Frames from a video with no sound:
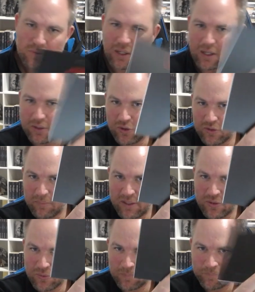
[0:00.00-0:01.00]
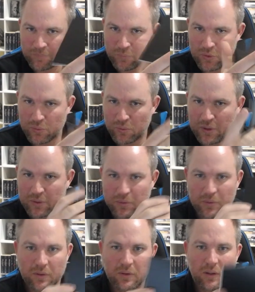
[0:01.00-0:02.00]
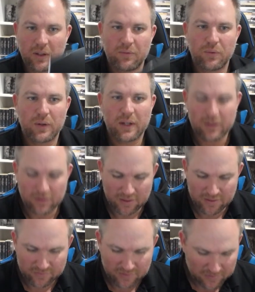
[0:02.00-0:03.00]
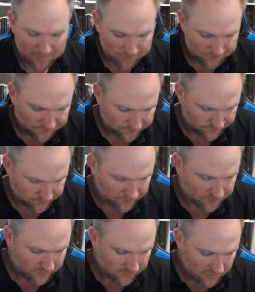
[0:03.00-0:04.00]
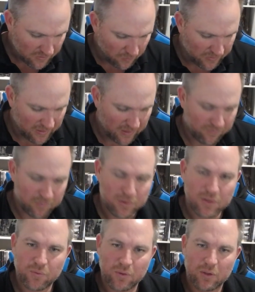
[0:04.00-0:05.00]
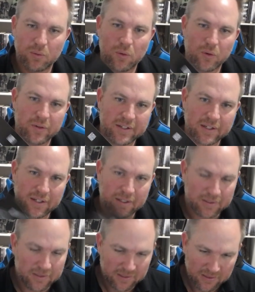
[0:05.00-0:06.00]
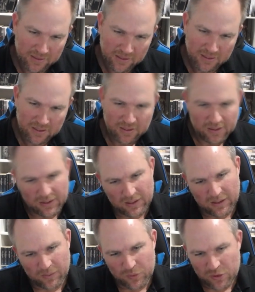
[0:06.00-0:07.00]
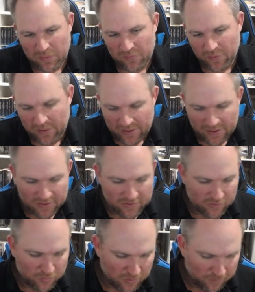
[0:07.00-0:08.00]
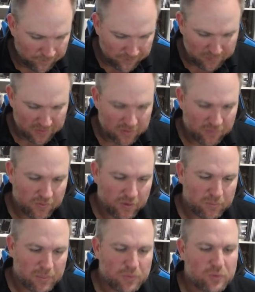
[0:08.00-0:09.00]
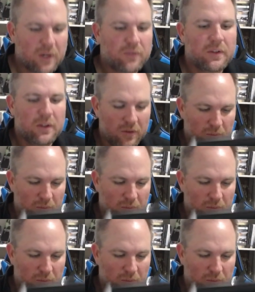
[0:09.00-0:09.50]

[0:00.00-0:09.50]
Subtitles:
a user manual, which I'll have a look at in a sec. We have a beautiful little warranty card, which will be very handy as well, especially for those people traveling a lot